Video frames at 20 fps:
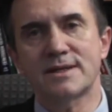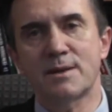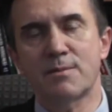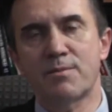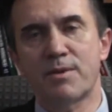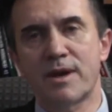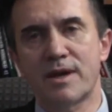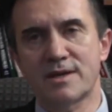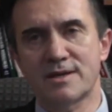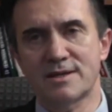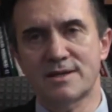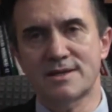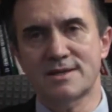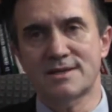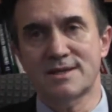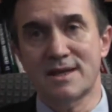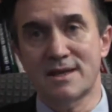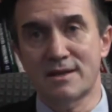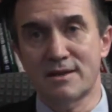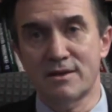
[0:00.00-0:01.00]
the
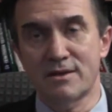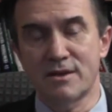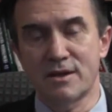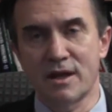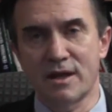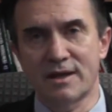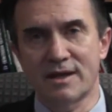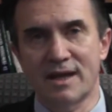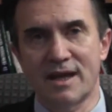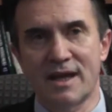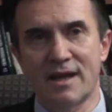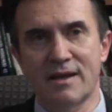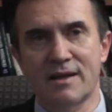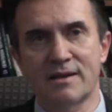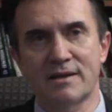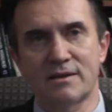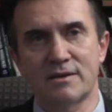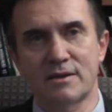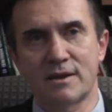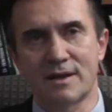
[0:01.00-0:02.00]
patient
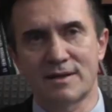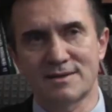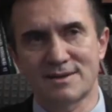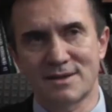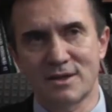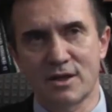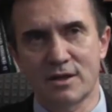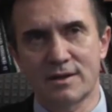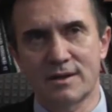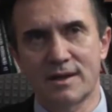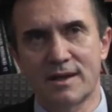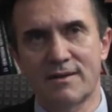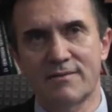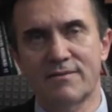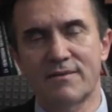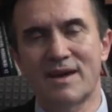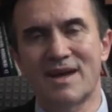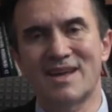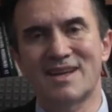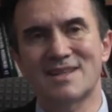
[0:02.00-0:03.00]
does not
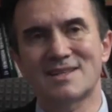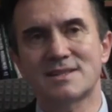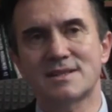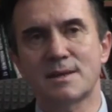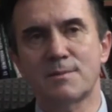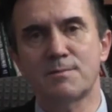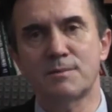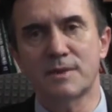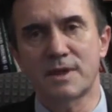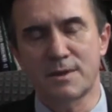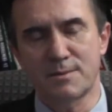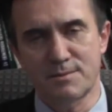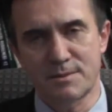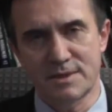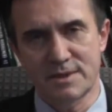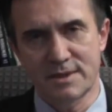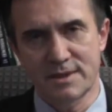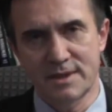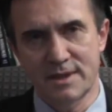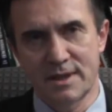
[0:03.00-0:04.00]
have any
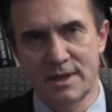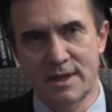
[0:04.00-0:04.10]
symptoms.